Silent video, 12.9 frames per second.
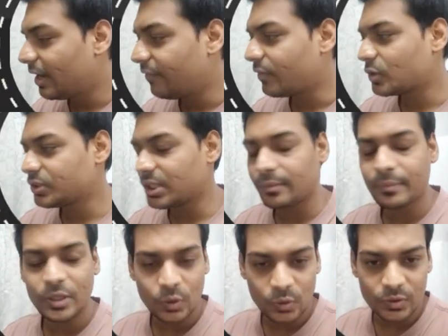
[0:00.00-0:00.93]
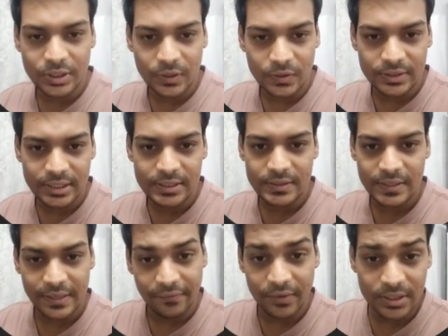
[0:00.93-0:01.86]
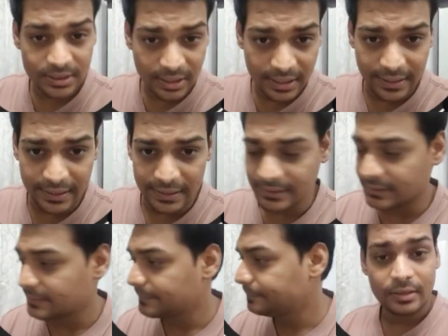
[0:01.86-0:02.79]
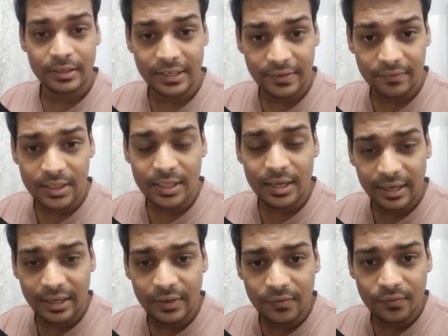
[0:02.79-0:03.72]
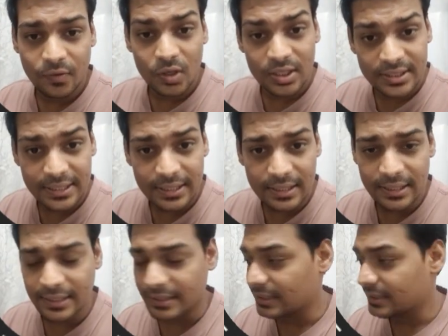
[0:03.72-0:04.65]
have question number 206, reverse the linked list. Given the head for a single linked